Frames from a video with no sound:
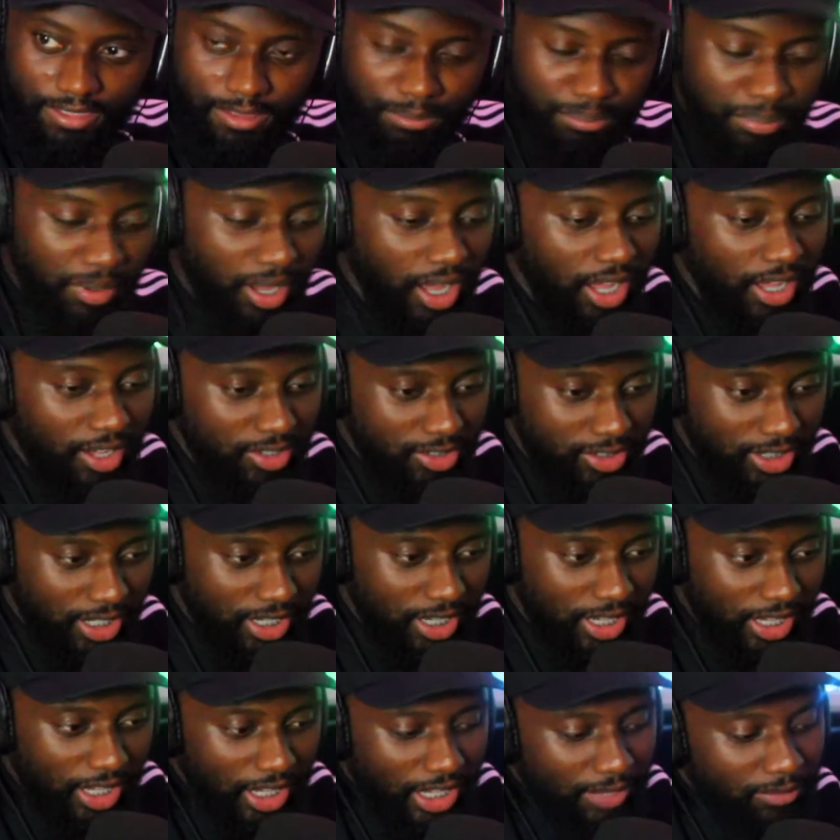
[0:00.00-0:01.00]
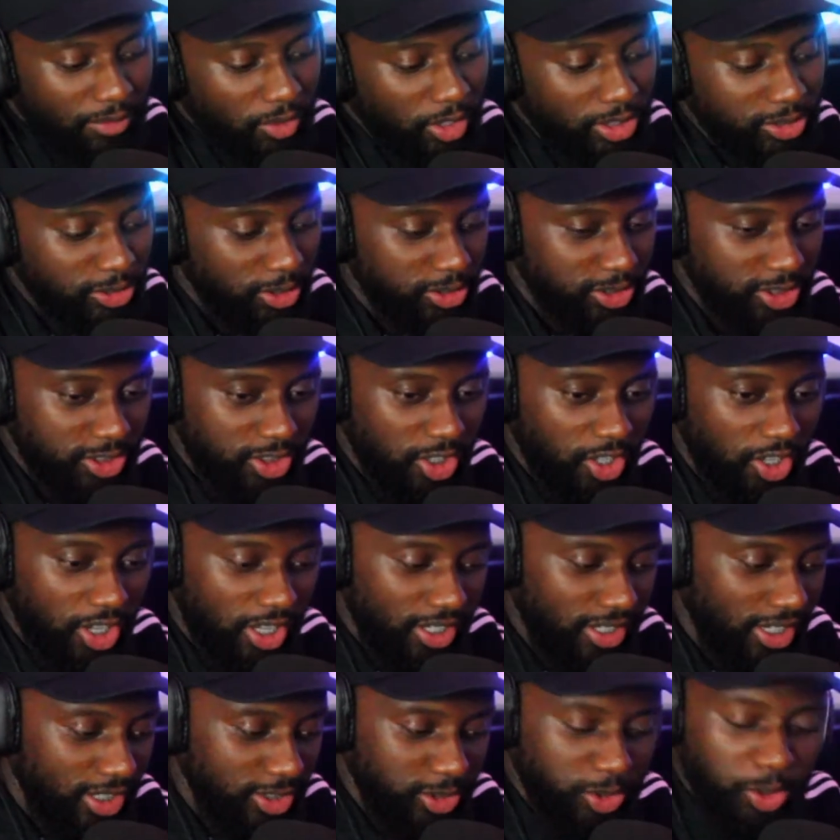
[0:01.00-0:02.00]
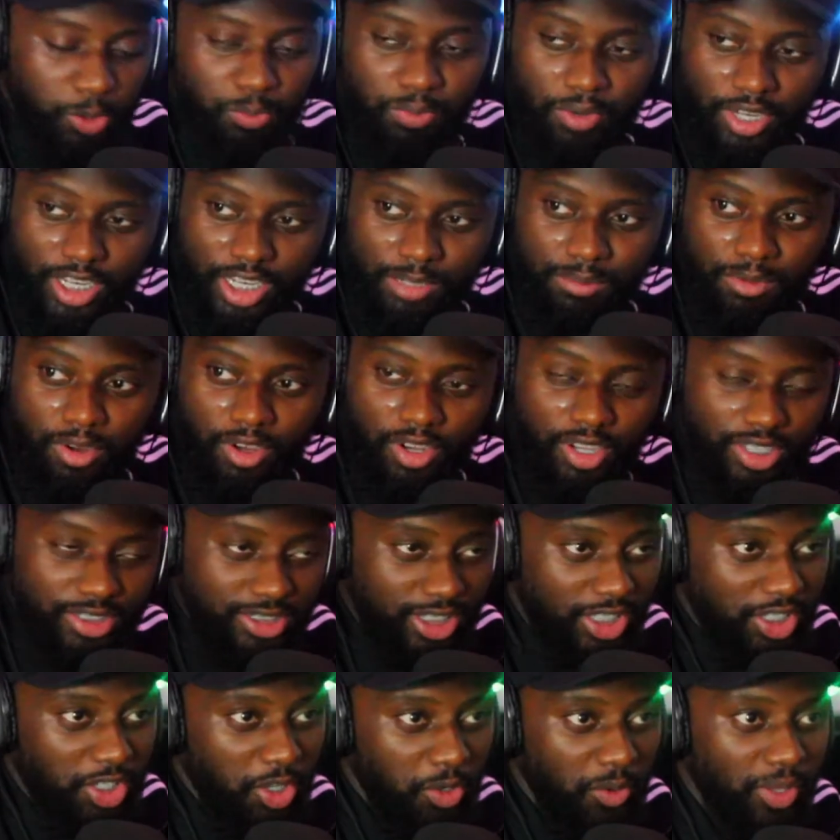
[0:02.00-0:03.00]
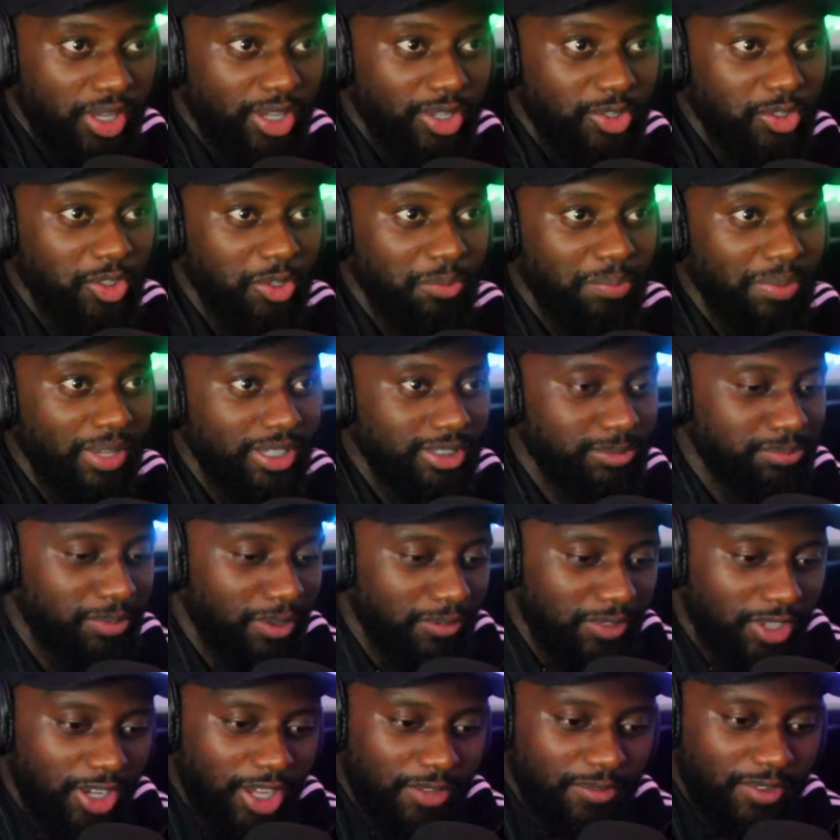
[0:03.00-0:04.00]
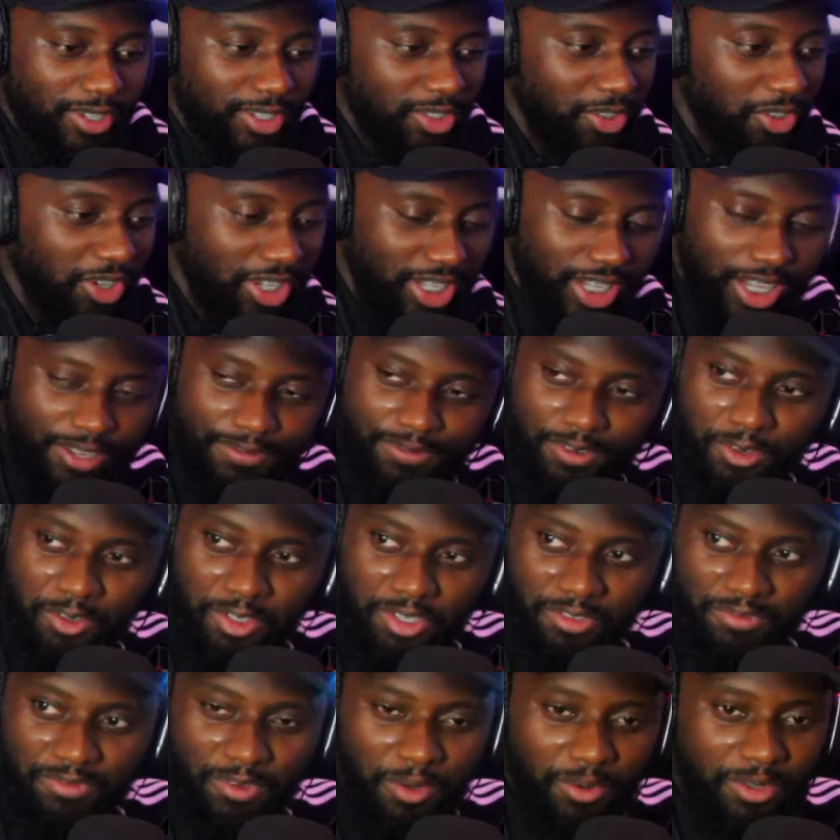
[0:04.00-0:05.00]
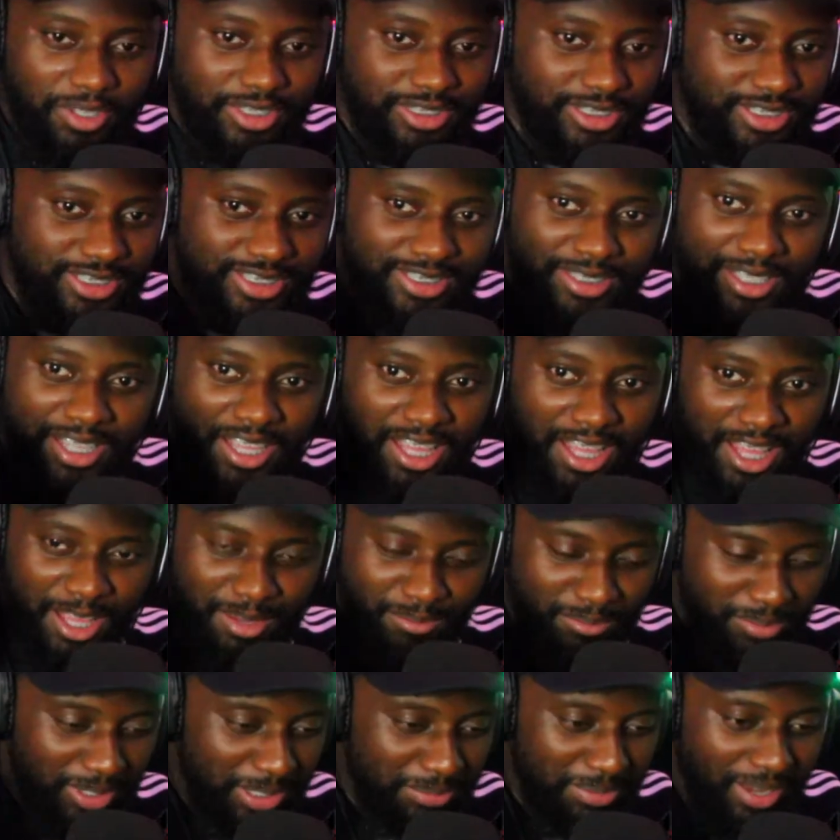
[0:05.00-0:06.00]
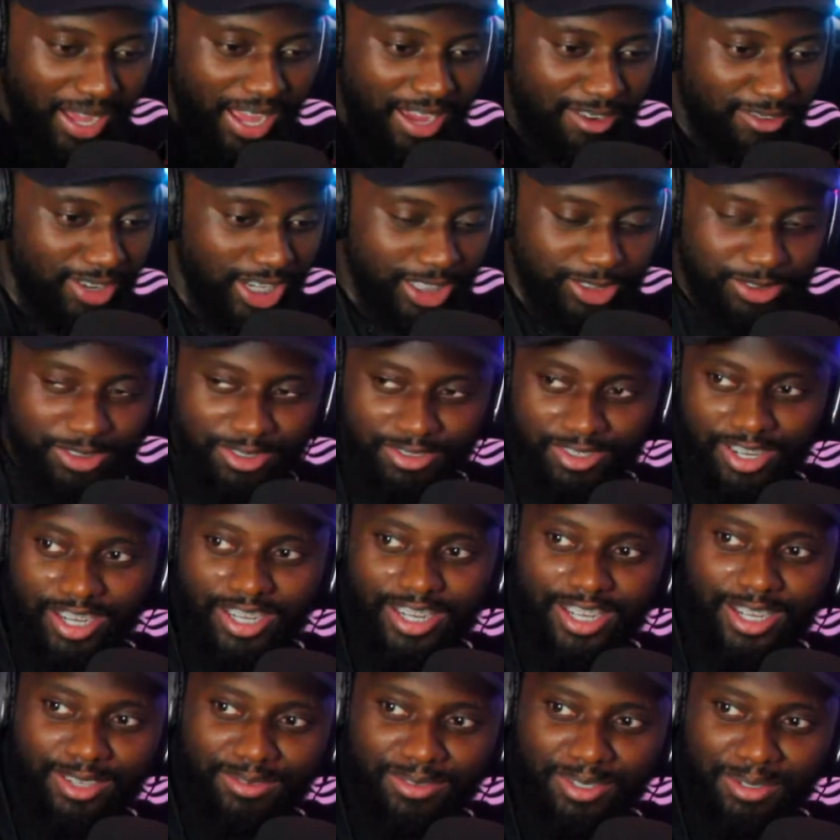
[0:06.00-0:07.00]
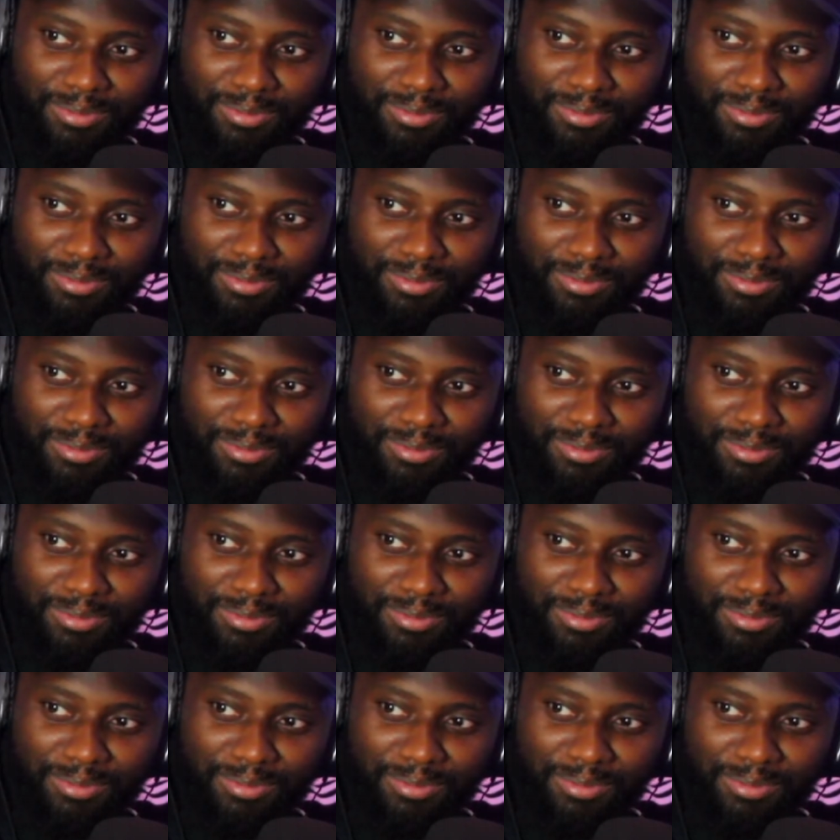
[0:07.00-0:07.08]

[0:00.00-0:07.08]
But then even though he's not starting, they're still bringing him on because they know he can do bits. But they're not even looking at Foden. Foden's probably behind Rashford right now, fam.